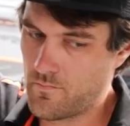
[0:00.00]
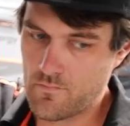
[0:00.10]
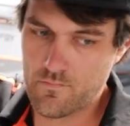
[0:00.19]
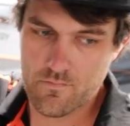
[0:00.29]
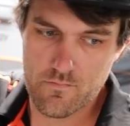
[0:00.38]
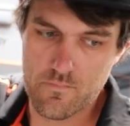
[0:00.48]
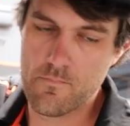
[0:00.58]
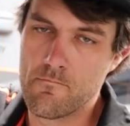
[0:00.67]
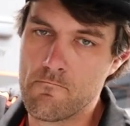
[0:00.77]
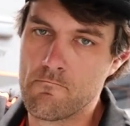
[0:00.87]
what's
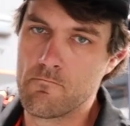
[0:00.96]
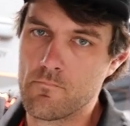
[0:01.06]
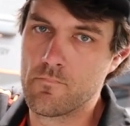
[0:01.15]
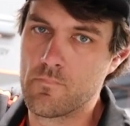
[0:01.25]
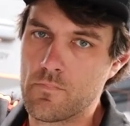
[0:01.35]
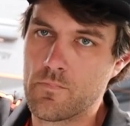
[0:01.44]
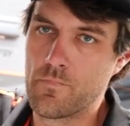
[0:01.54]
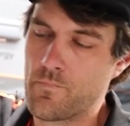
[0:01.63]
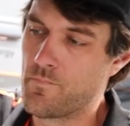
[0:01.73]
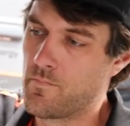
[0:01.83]
the easiest
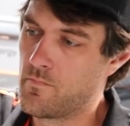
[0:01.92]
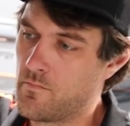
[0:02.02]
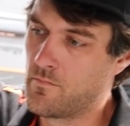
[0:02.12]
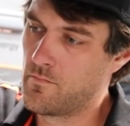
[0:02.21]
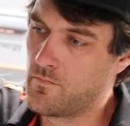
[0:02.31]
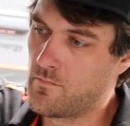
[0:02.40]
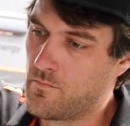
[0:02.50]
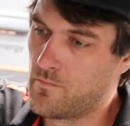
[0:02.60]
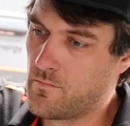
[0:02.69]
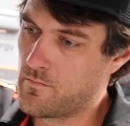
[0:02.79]
way to sort of get it
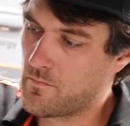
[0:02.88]
done?